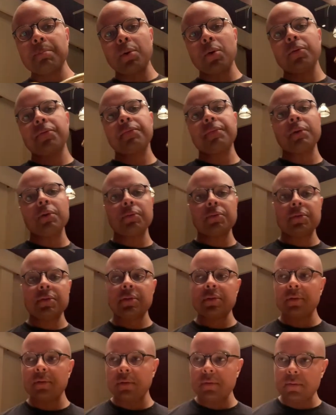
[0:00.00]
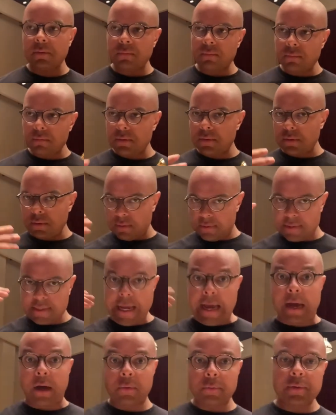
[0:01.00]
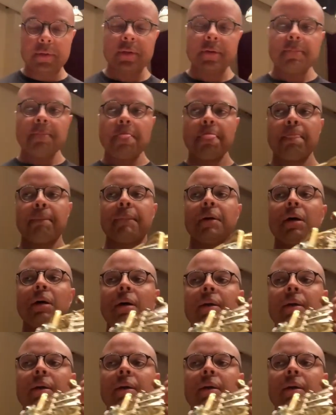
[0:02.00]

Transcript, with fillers: both notes to, to sound uh,